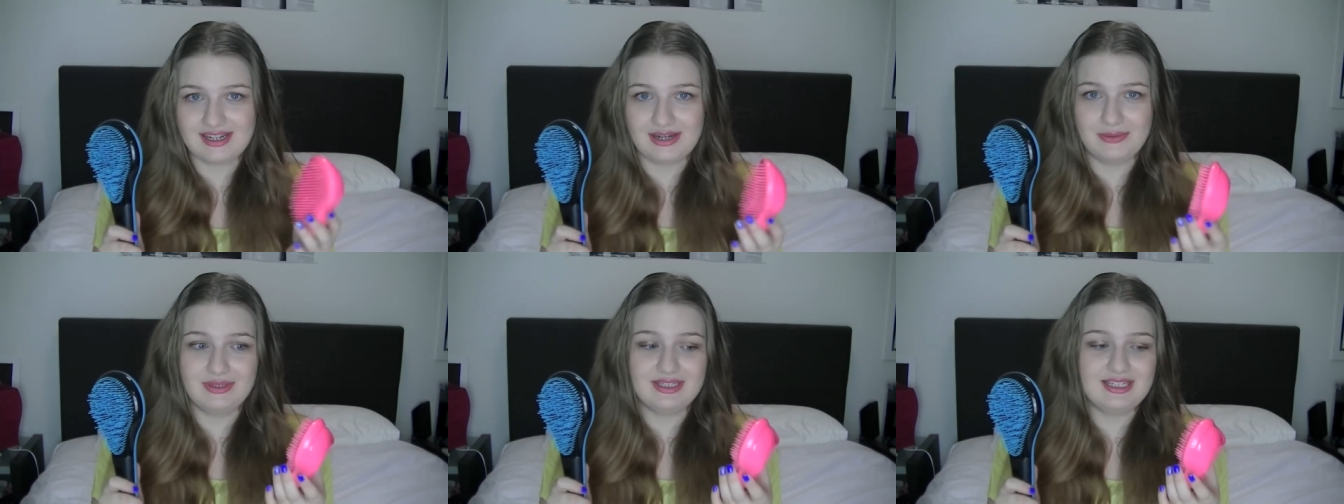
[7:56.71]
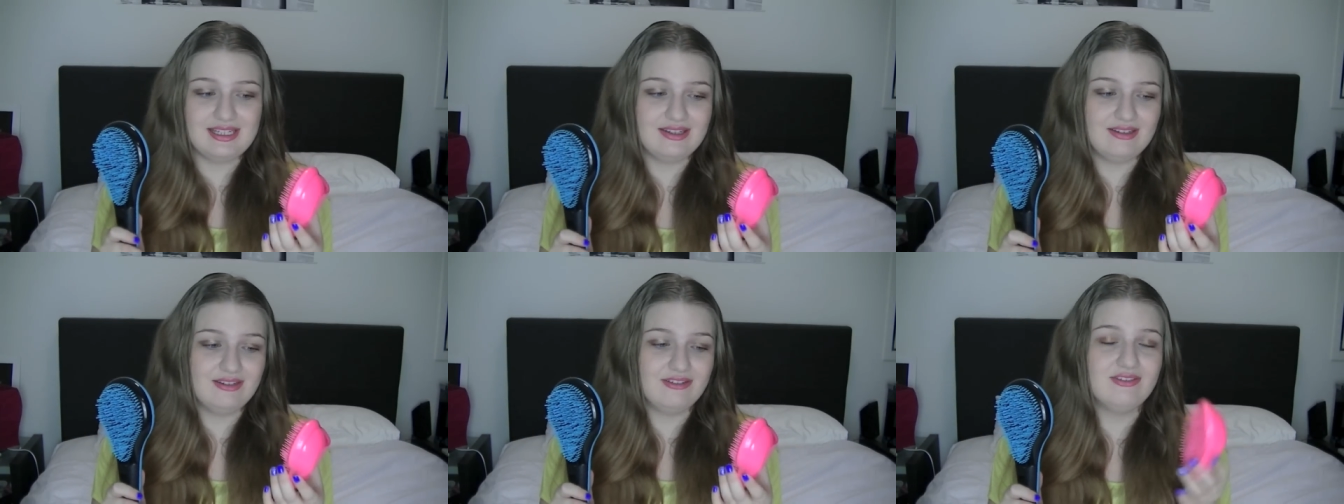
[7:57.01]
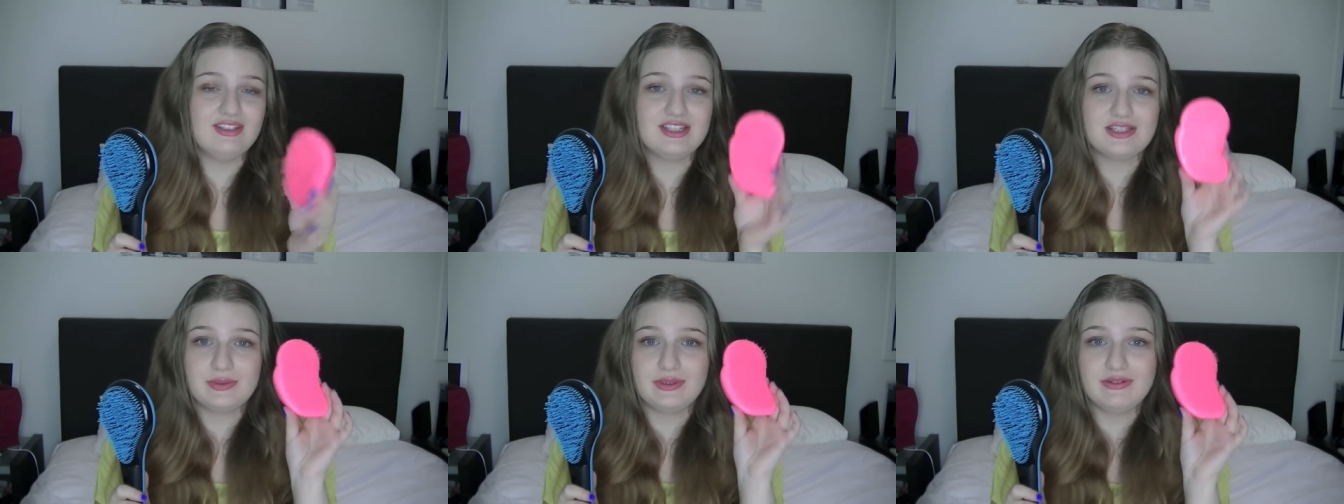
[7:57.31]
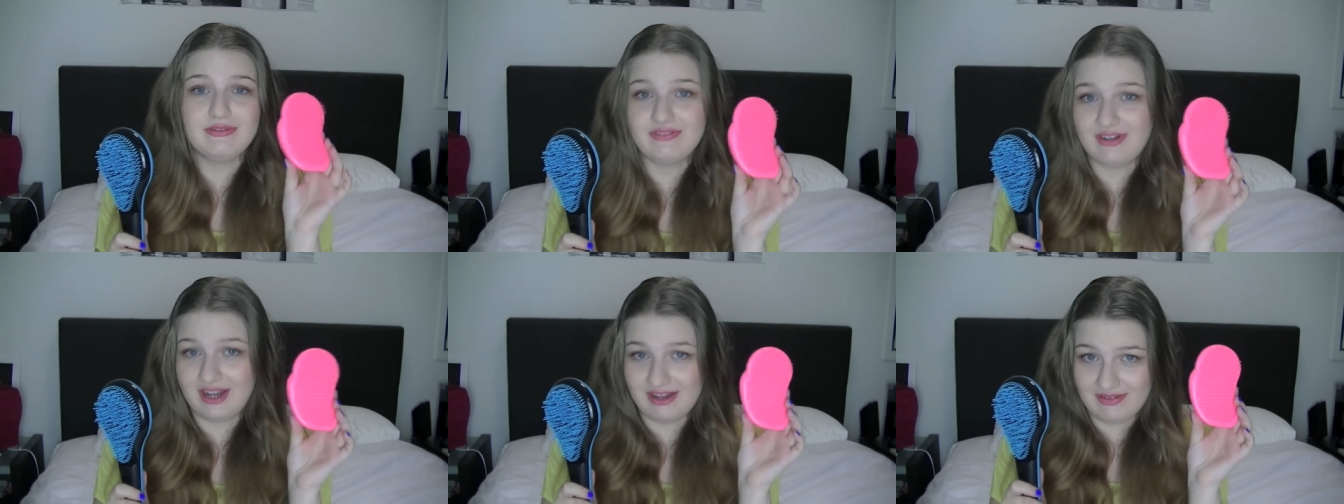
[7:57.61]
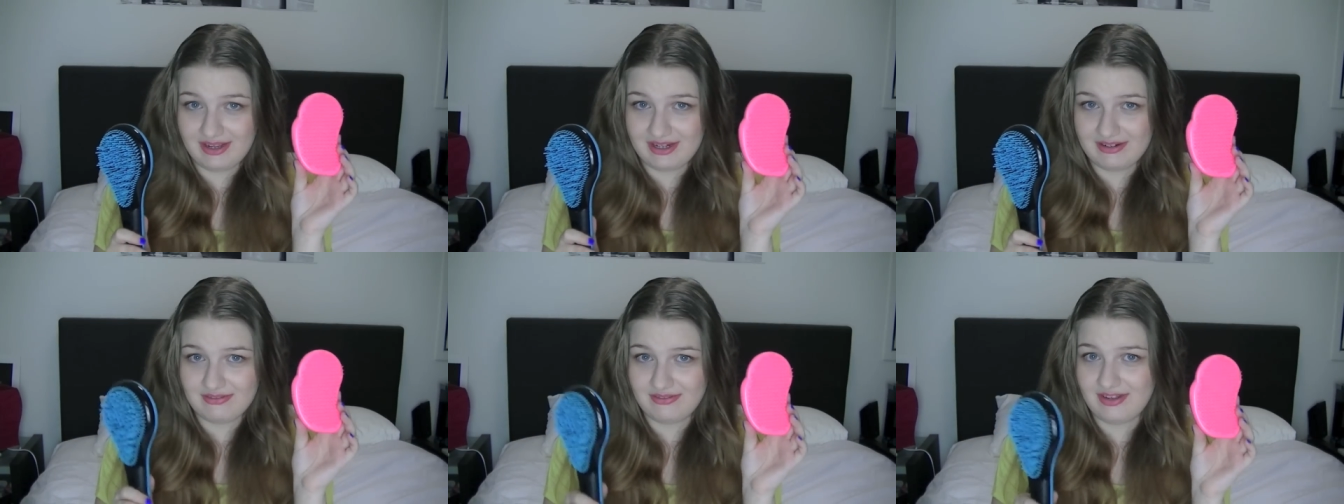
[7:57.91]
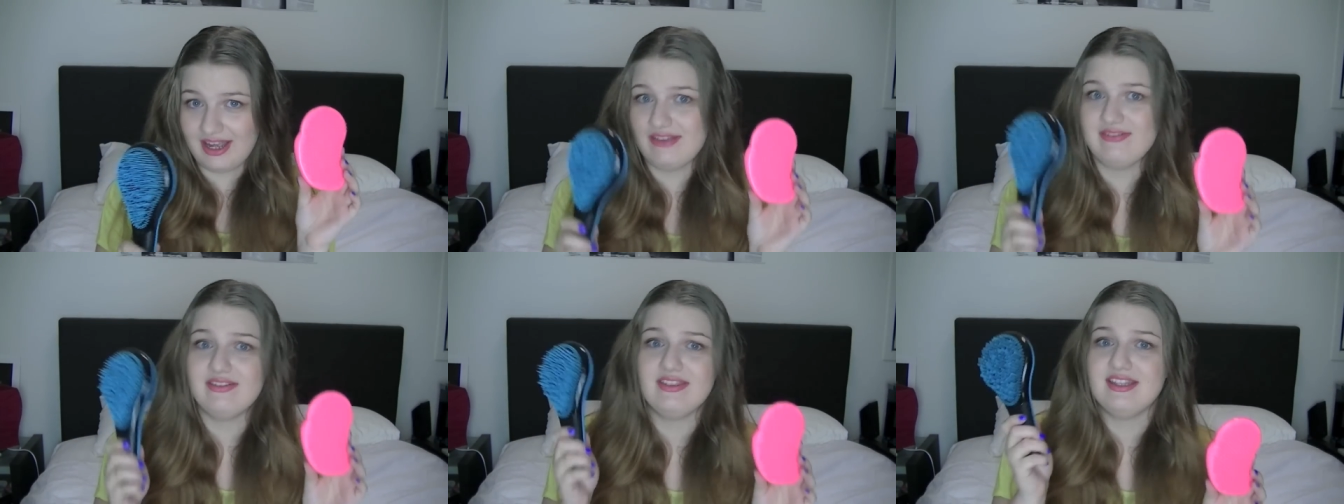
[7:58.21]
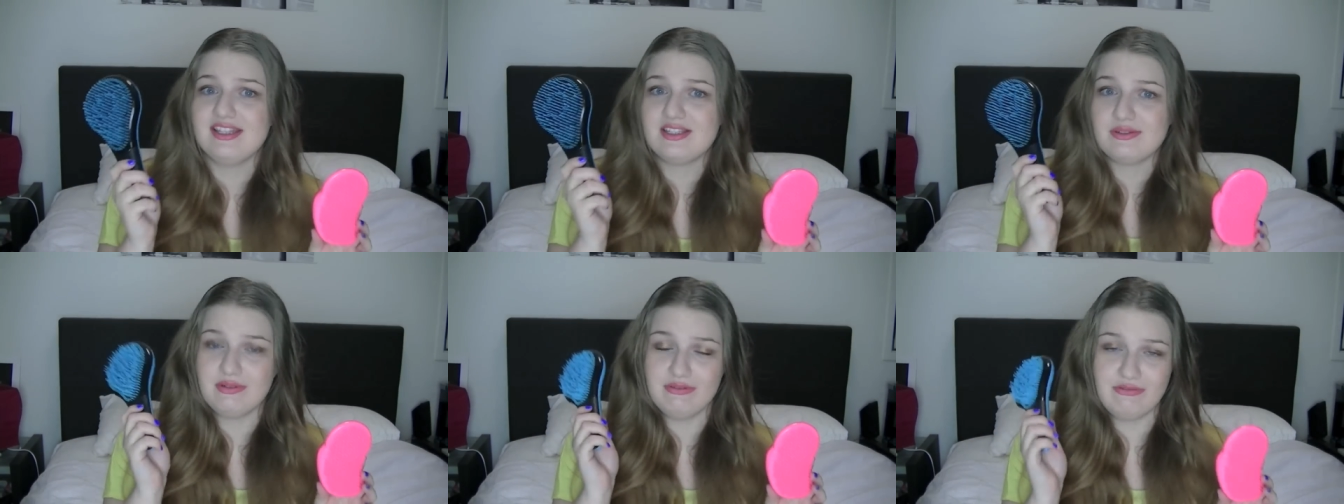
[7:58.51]
I would give this one five out of five
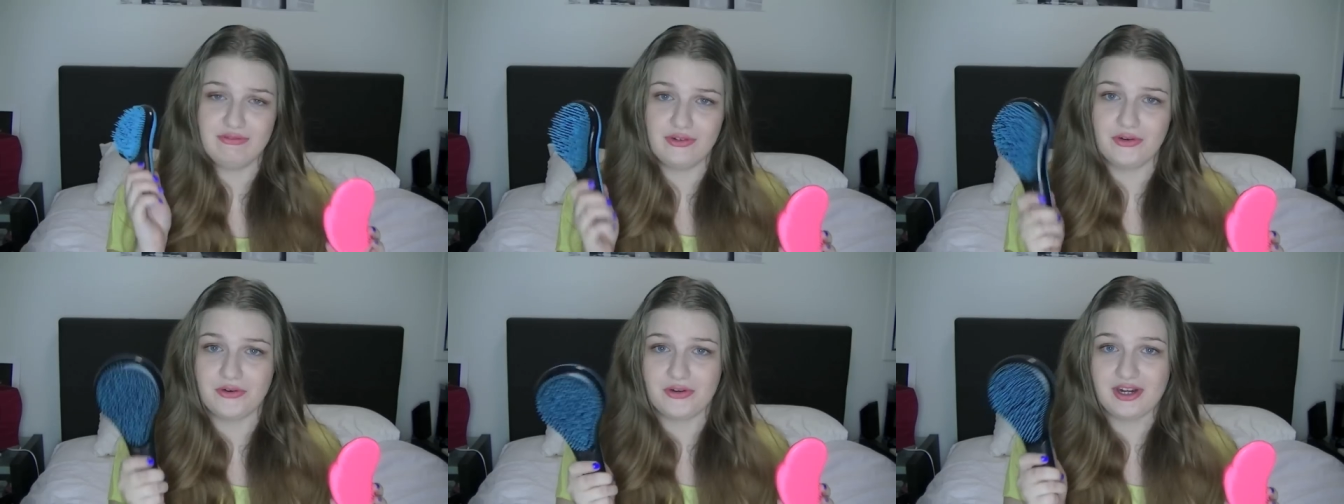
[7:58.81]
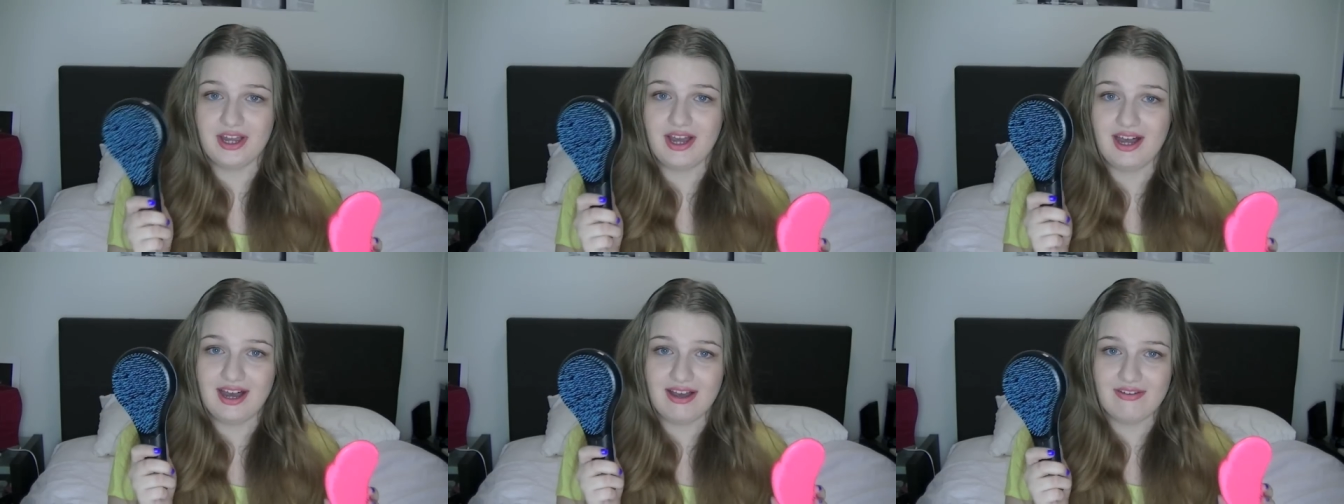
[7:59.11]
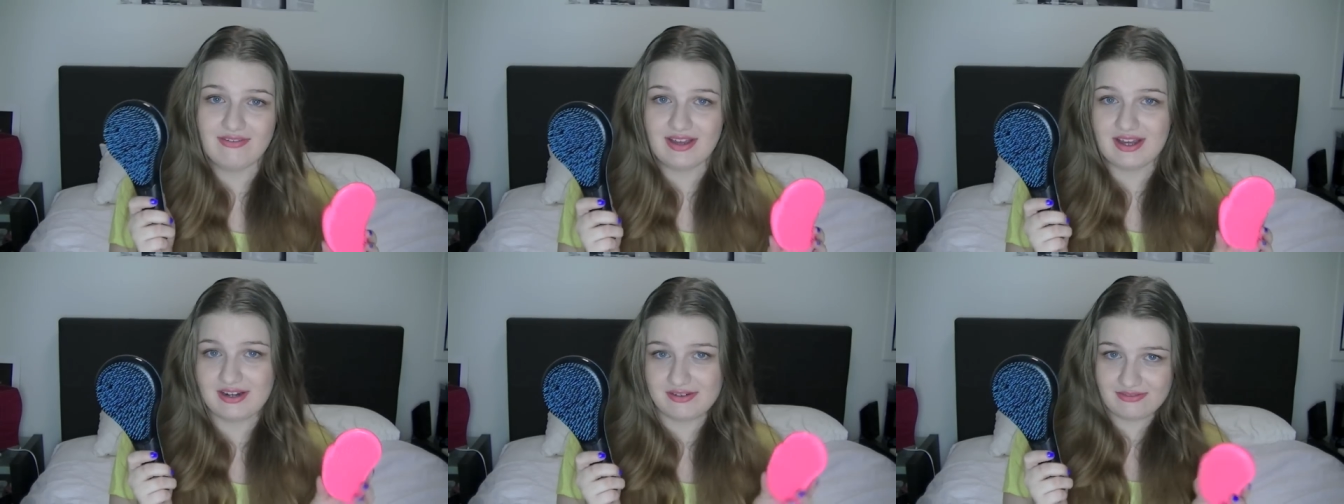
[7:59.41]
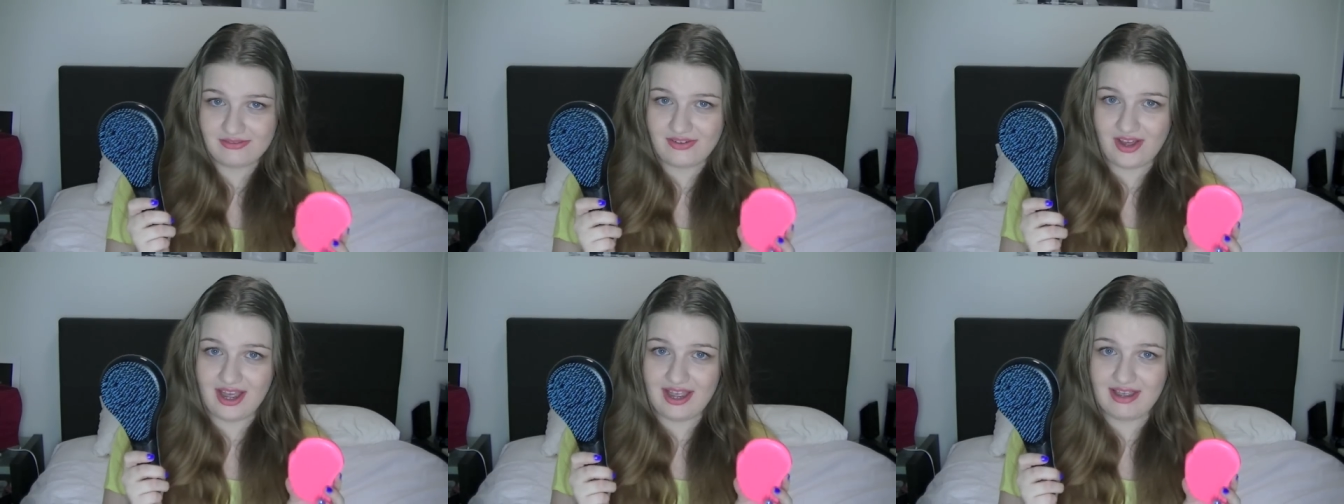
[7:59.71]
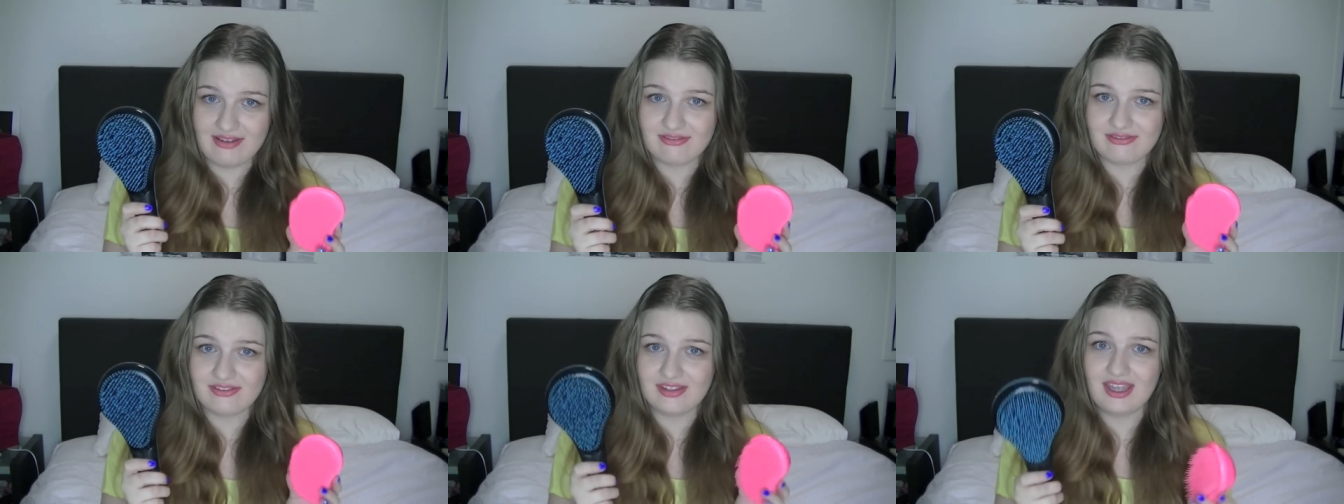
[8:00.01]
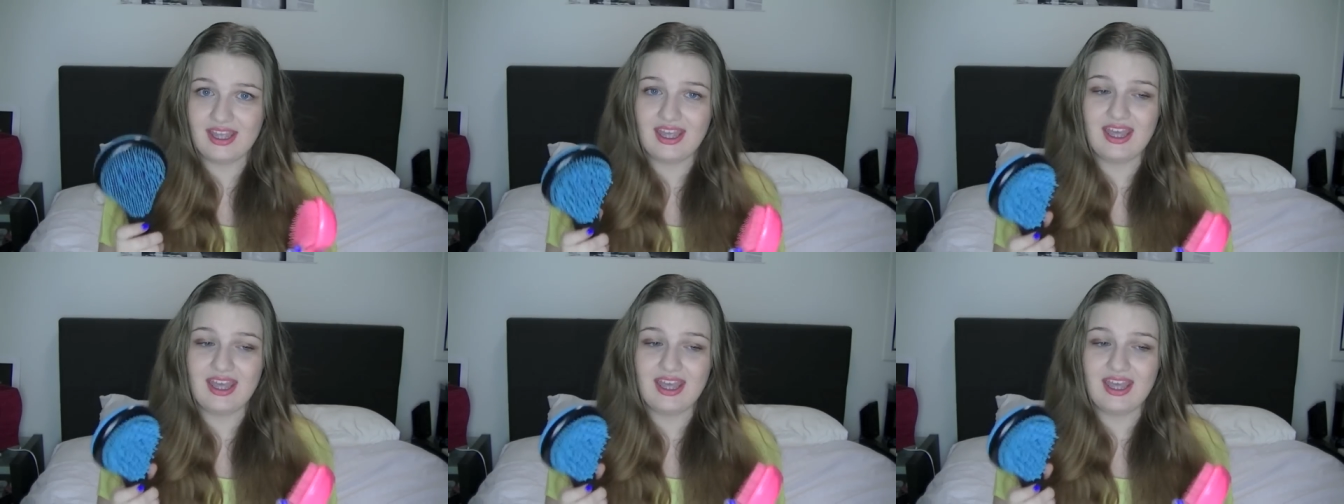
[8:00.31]
and this one four and a half out of five